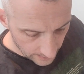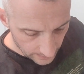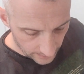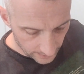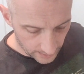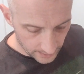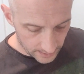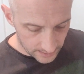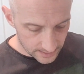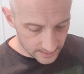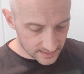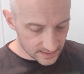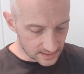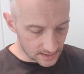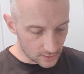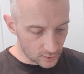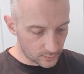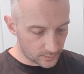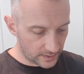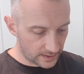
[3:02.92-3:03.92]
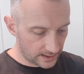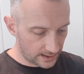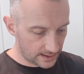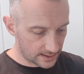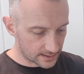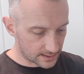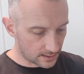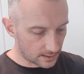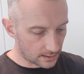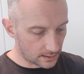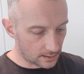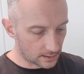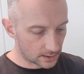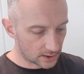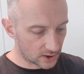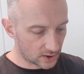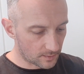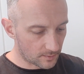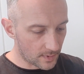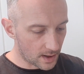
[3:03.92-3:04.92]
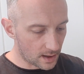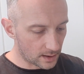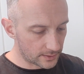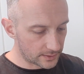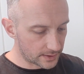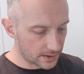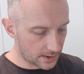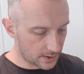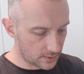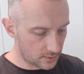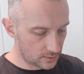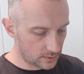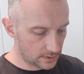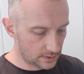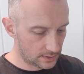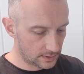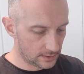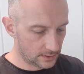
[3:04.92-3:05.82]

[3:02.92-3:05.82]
The soap is our Commando